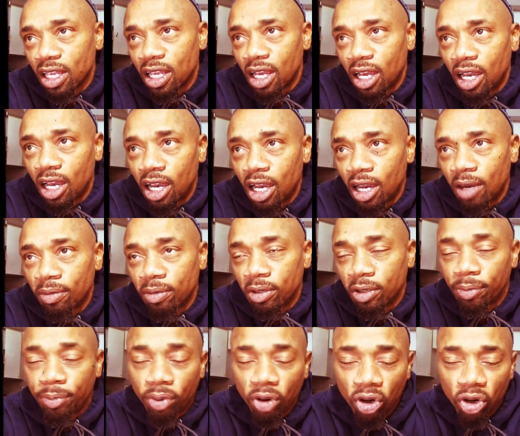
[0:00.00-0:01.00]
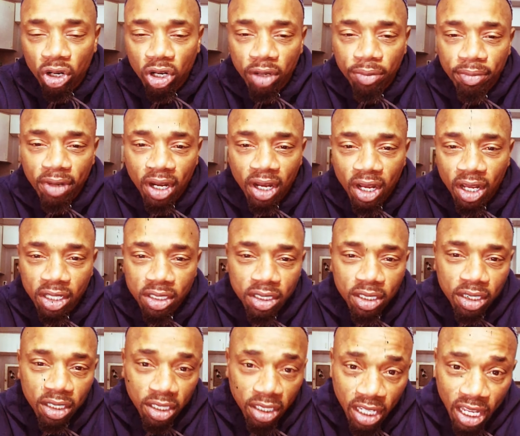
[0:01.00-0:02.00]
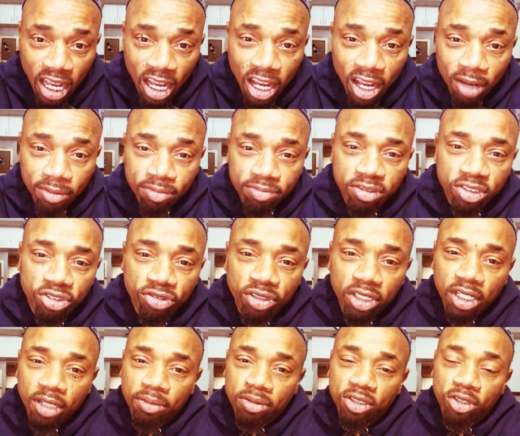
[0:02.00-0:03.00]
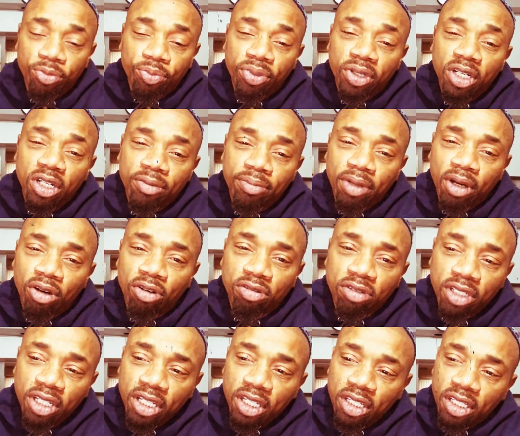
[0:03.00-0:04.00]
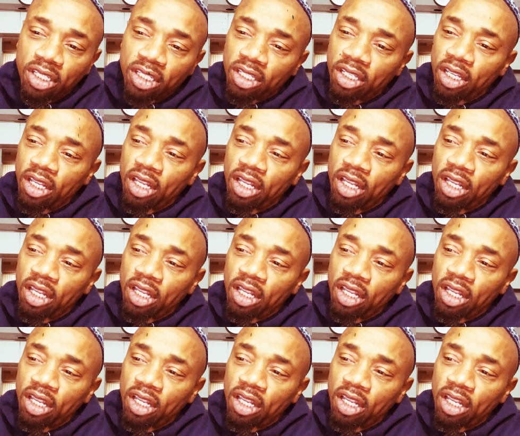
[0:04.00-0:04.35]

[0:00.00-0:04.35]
um, the bulk of my live streams have been about lately.